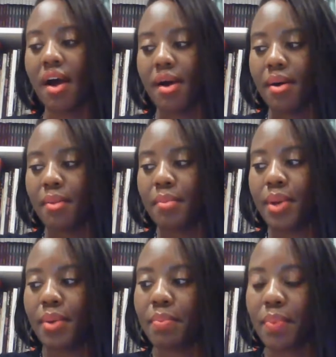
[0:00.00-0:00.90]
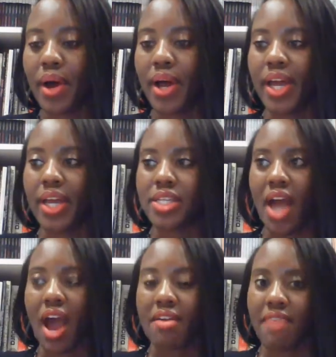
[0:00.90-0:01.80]

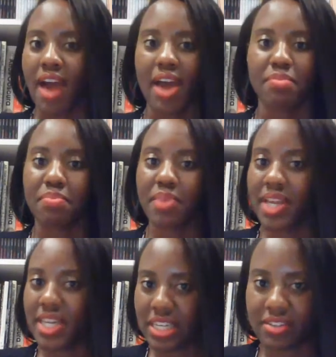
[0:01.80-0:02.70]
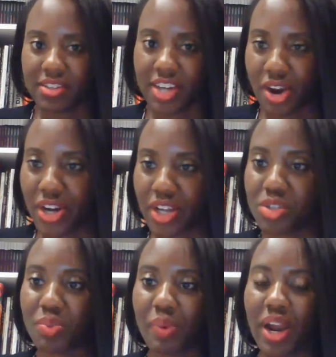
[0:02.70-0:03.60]
But I've had plenty of
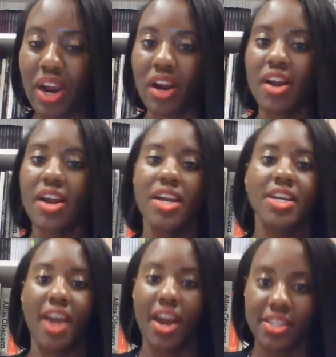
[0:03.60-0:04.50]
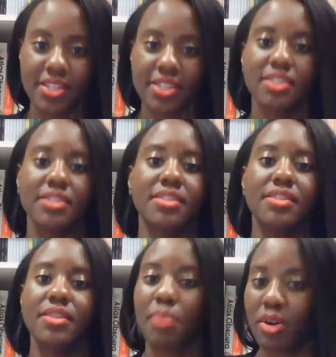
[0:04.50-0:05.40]
scenarios where, yes,
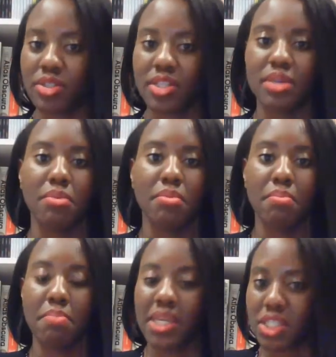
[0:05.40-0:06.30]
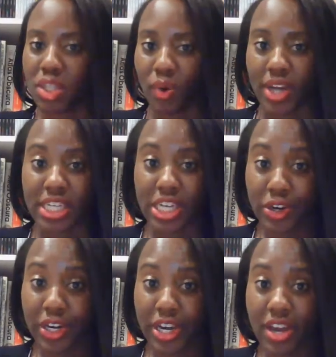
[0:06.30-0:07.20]
the person meets the
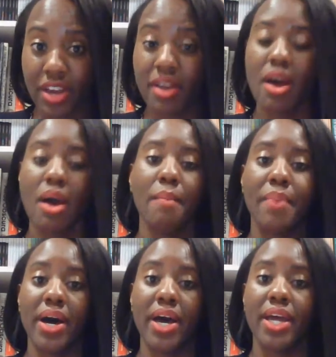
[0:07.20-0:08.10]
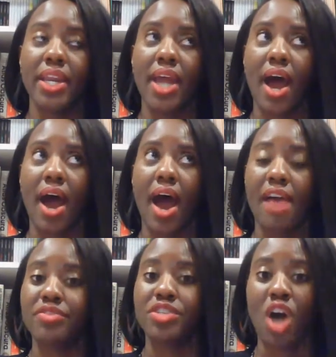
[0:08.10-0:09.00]
criteria, but
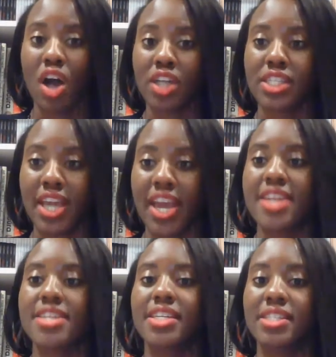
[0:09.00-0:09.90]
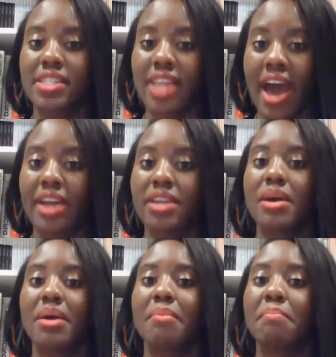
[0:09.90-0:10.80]
I've talked to candidates
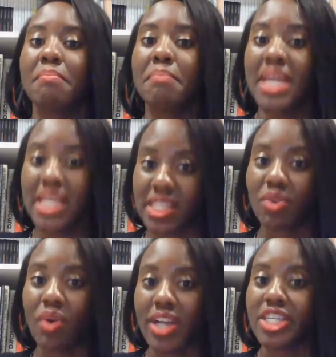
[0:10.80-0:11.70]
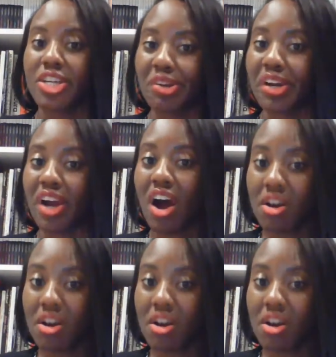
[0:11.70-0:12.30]
that meet the criteria